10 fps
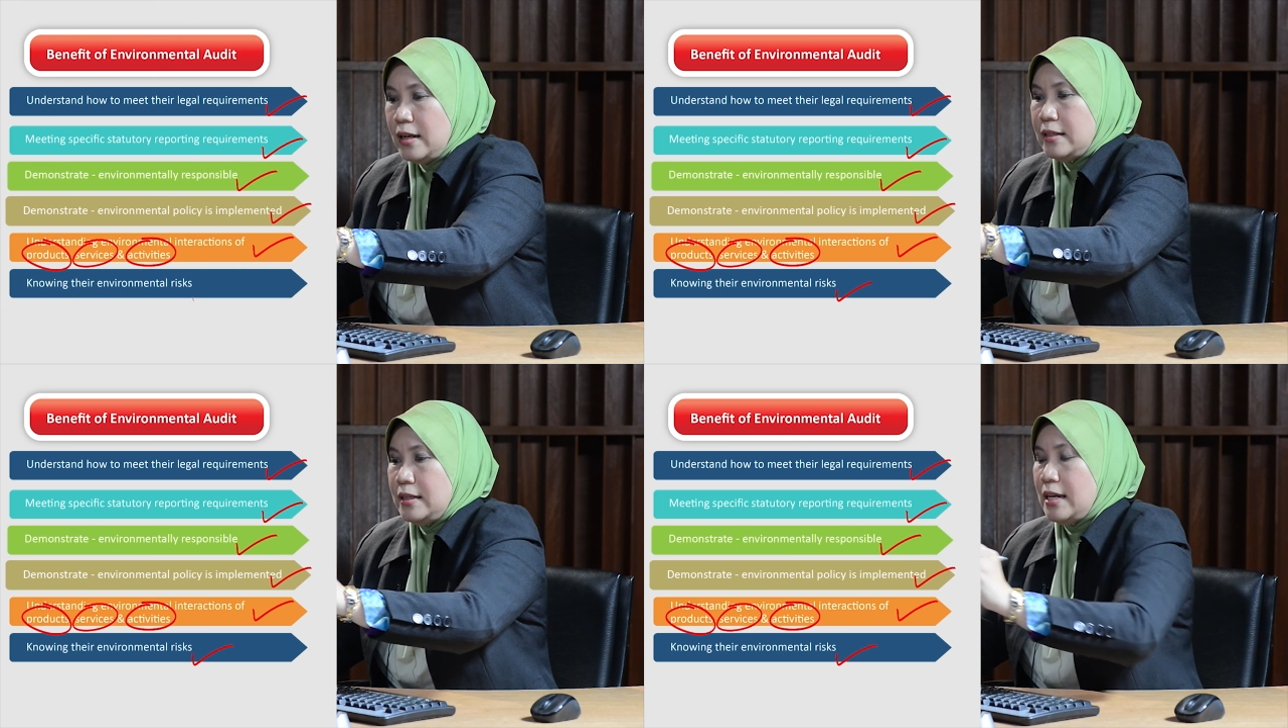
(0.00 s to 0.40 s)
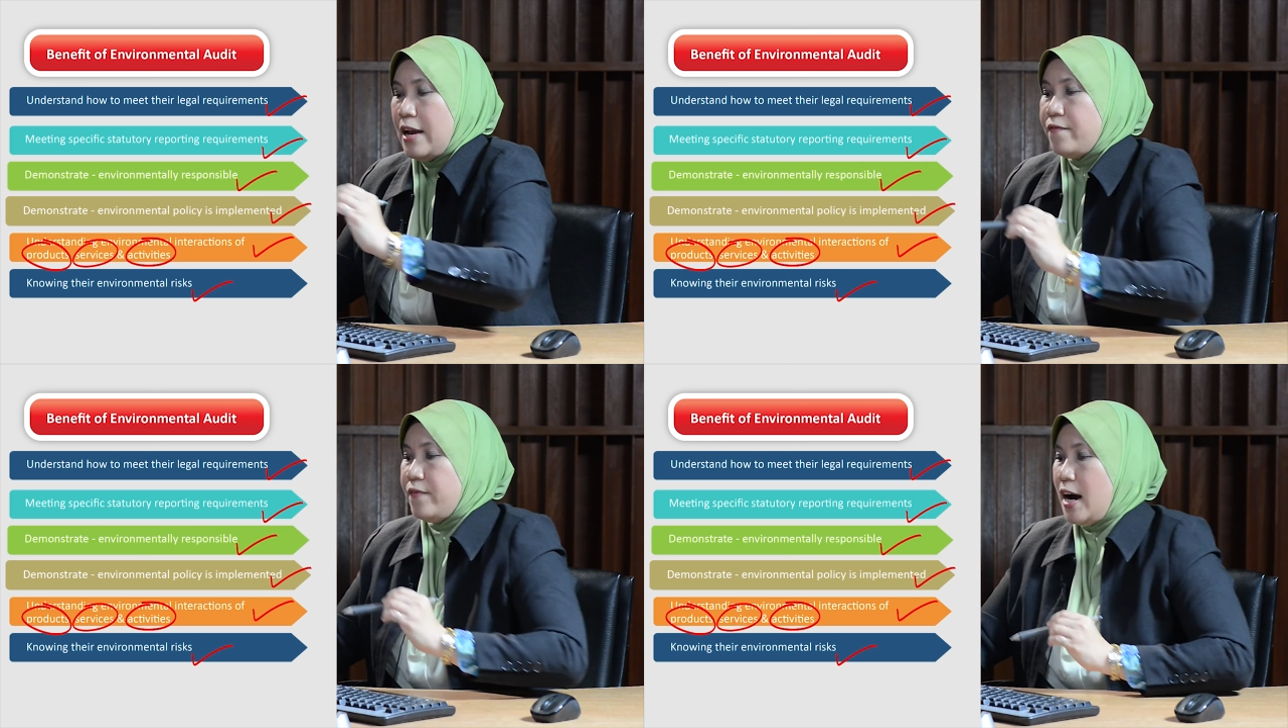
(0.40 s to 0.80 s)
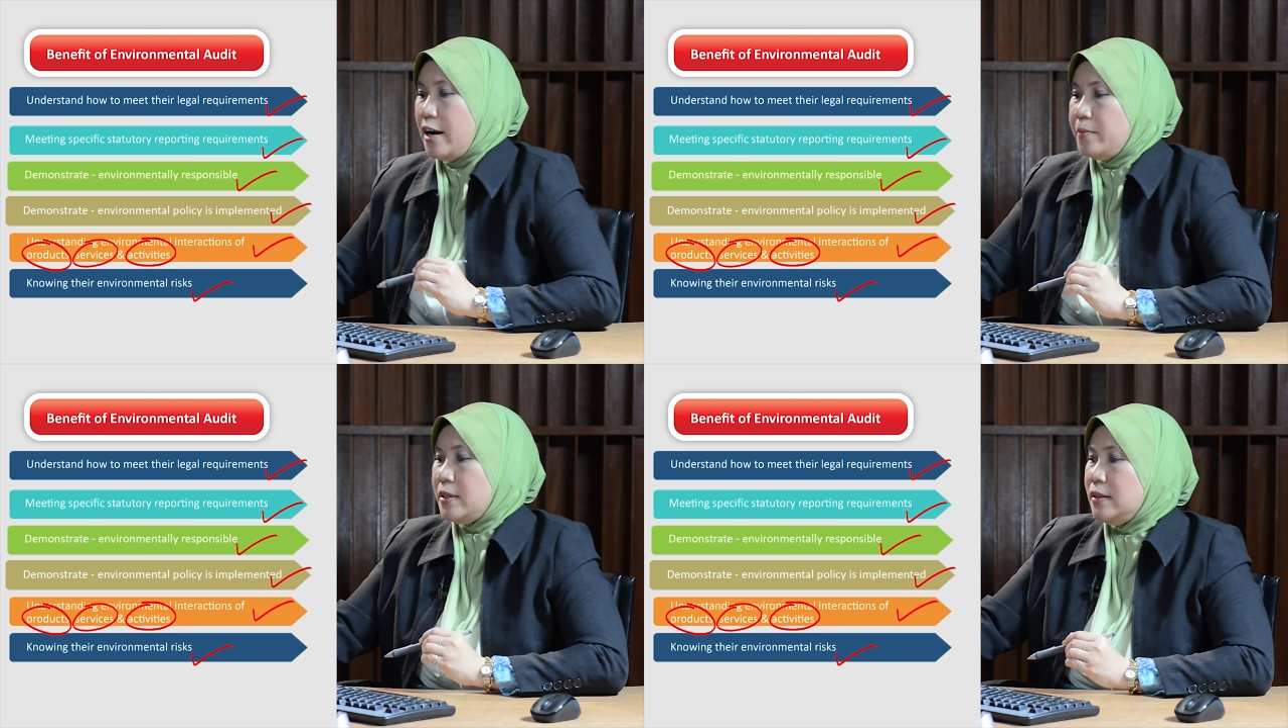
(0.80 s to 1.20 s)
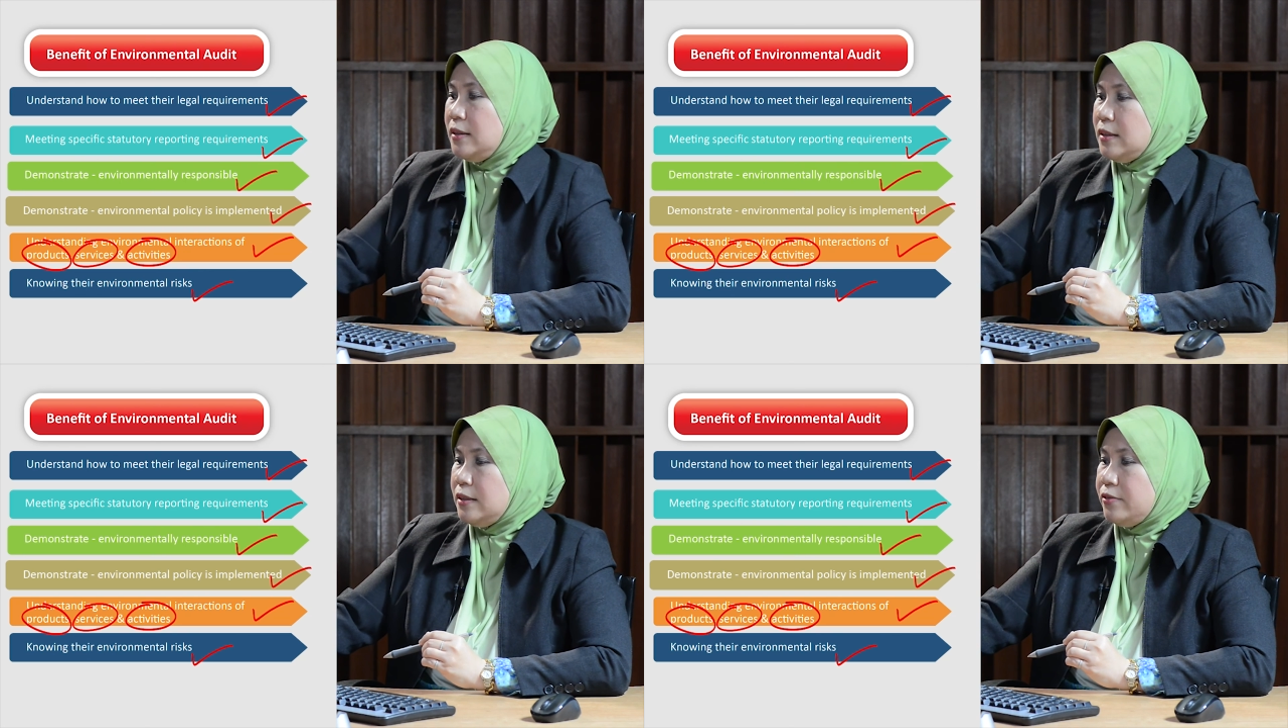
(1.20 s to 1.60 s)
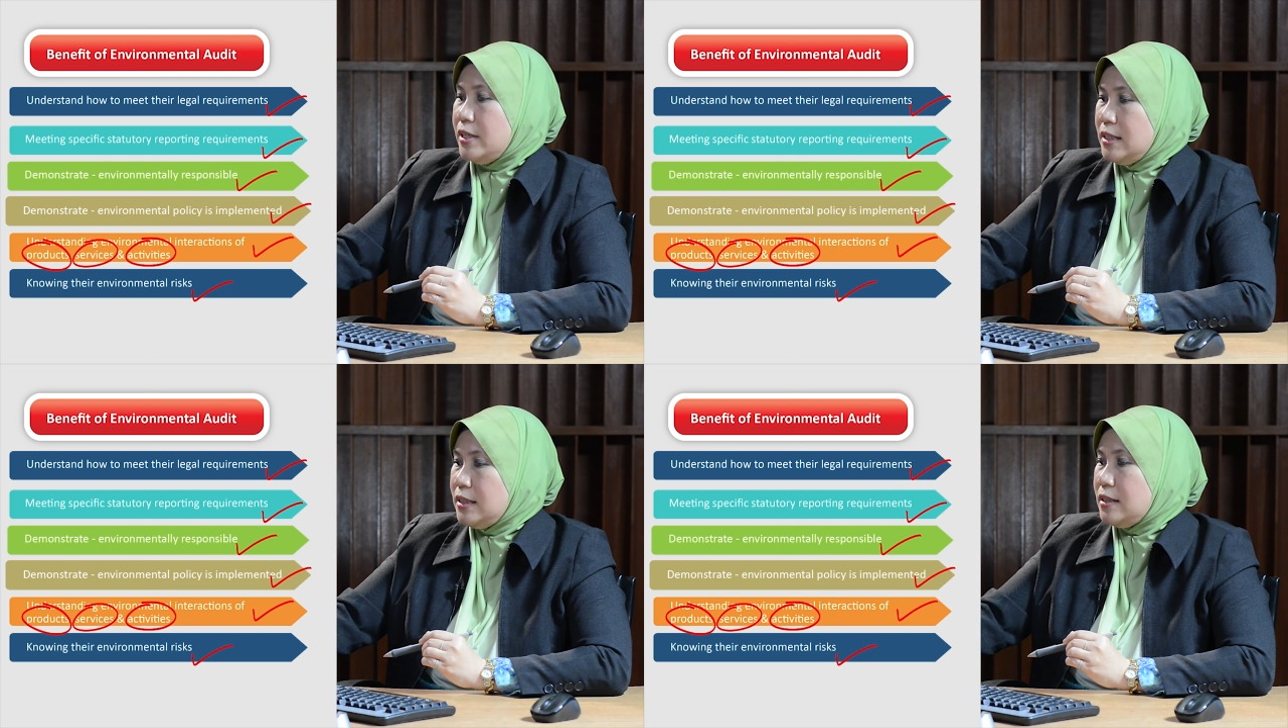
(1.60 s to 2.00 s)
the environmental
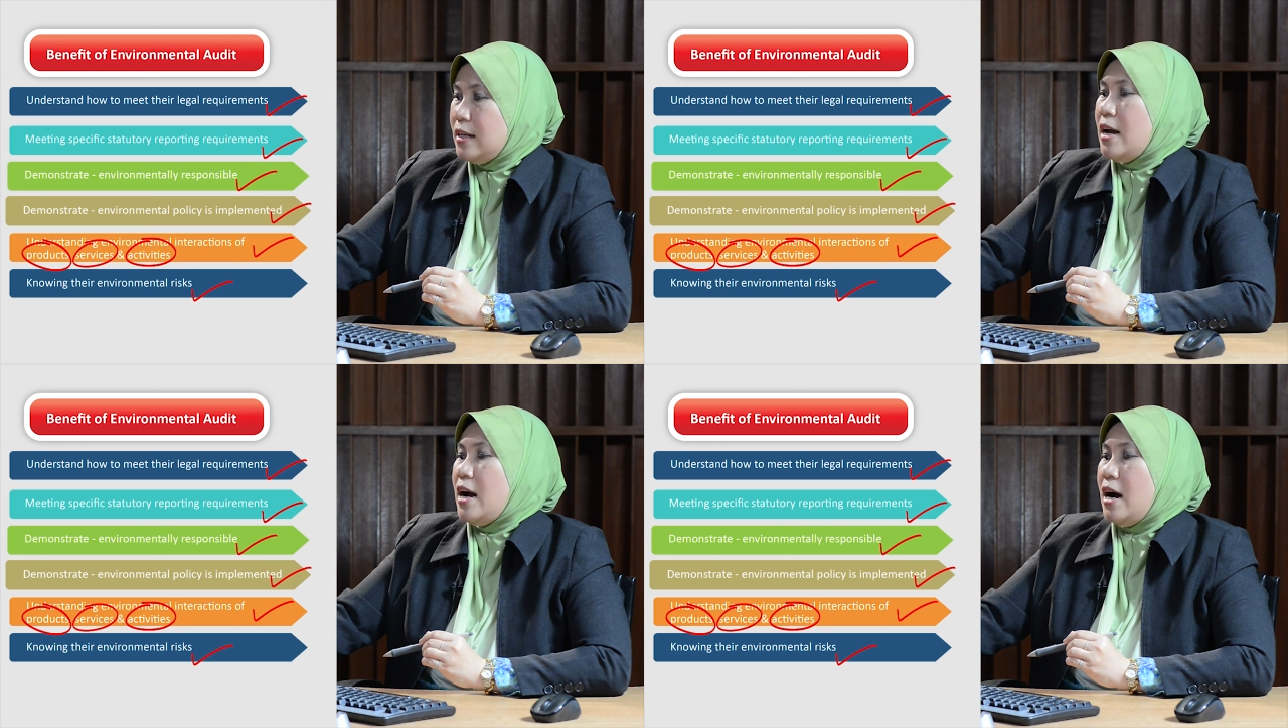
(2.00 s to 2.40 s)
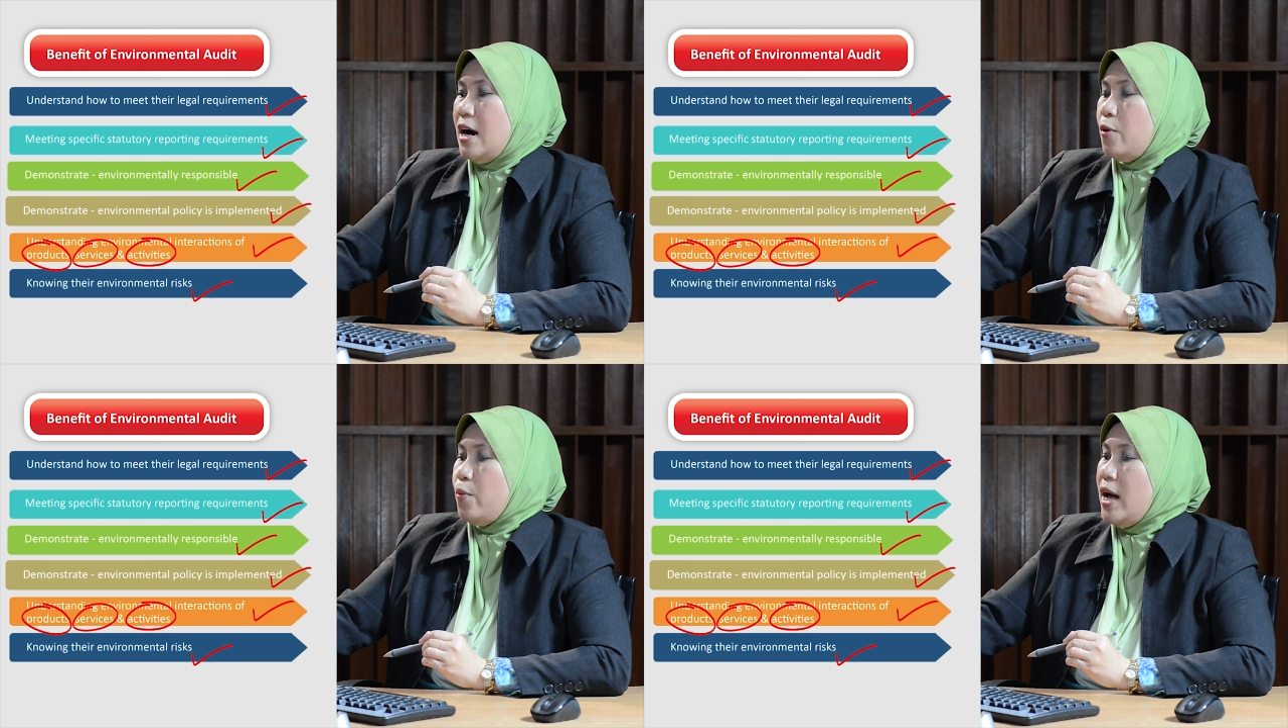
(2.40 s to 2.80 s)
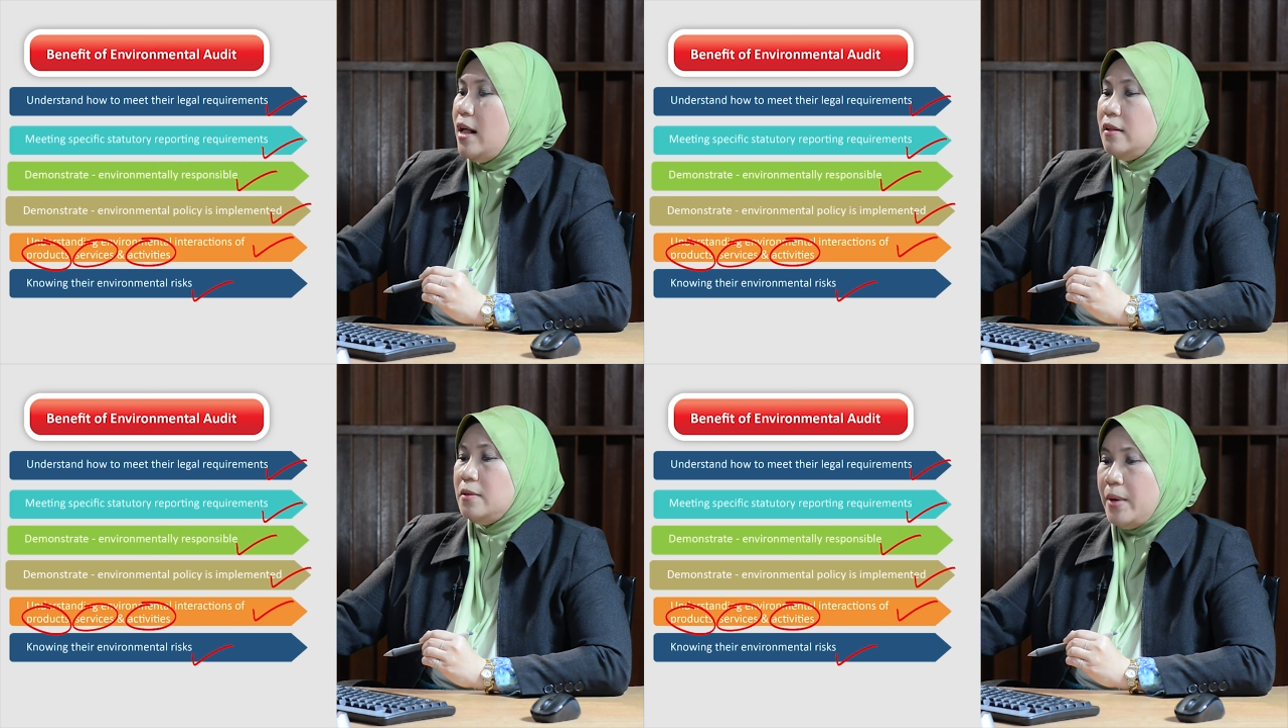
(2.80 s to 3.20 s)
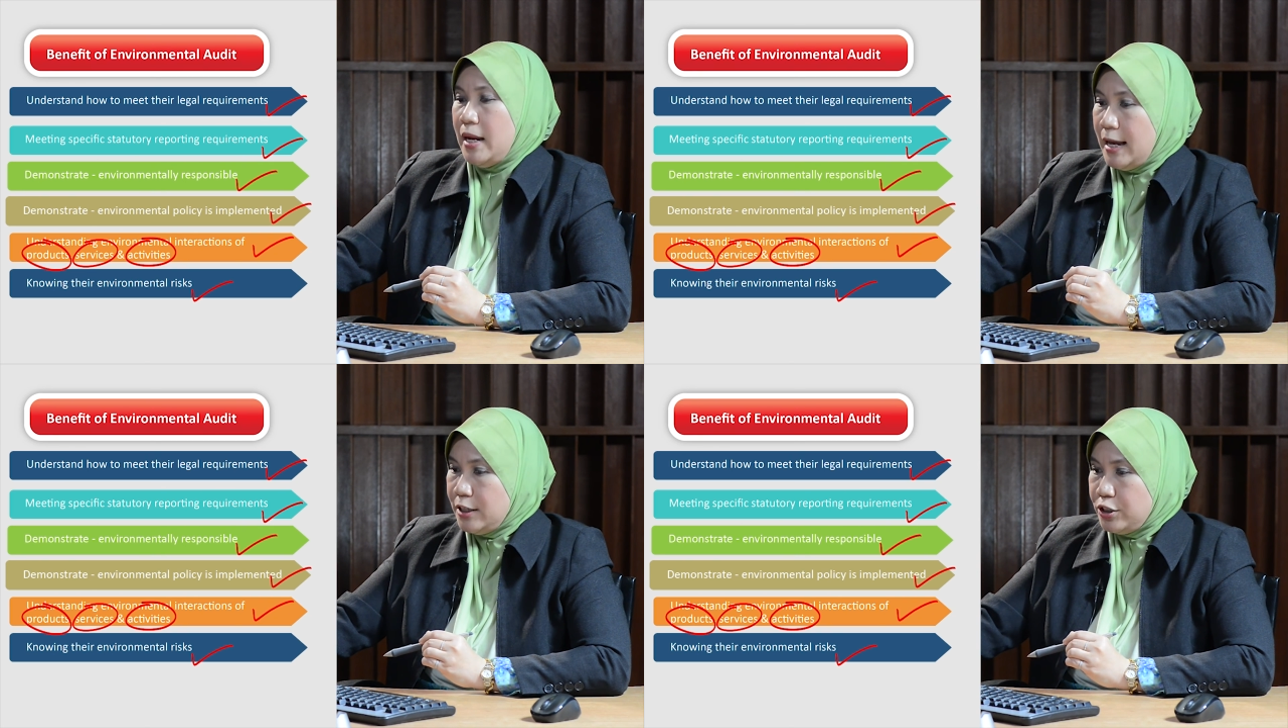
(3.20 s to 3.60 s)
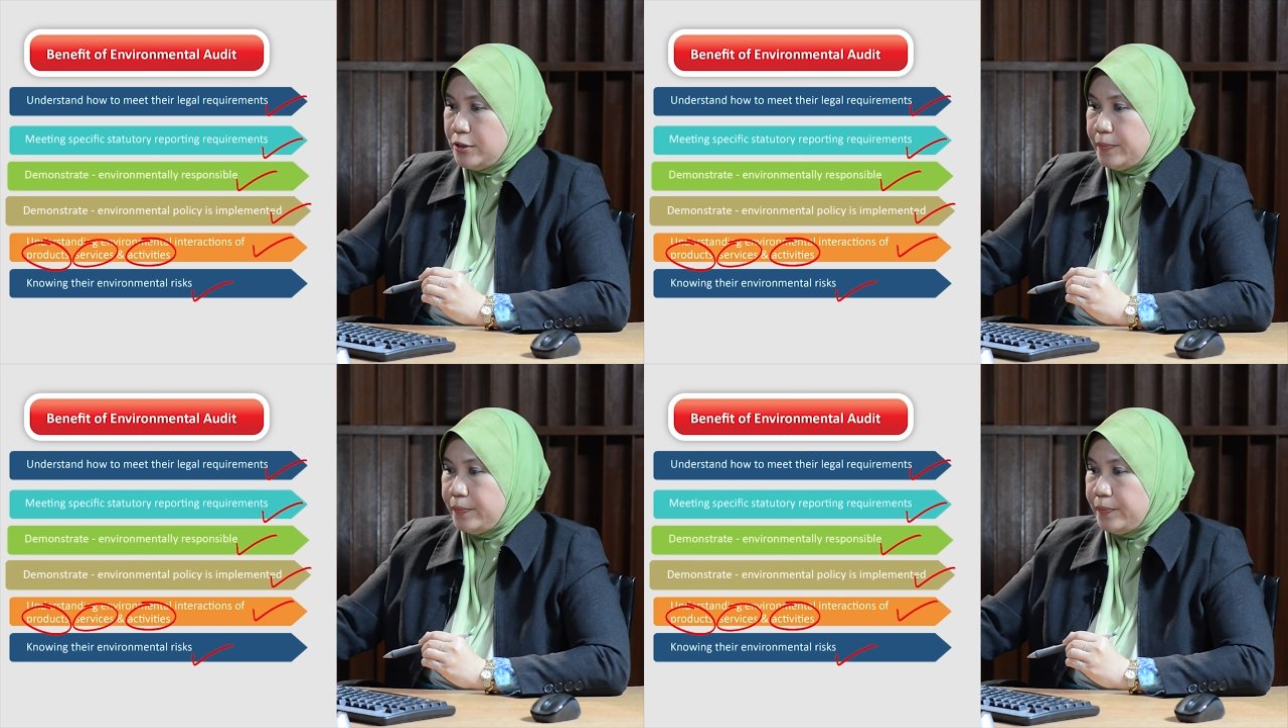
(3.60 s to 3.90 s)
risks are well managed.